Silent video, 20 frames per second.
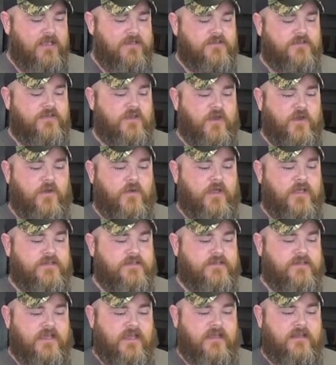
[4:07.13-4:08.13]
So
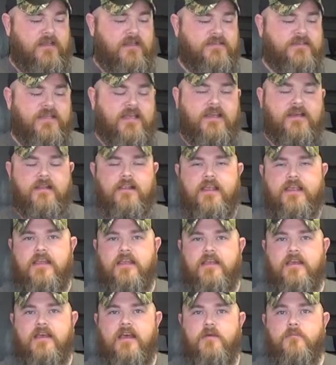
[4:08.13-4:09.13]
it's uh, it's kind of like
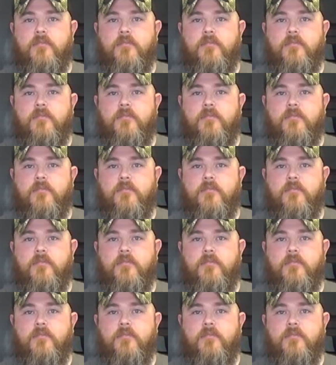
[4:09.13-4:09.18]
a,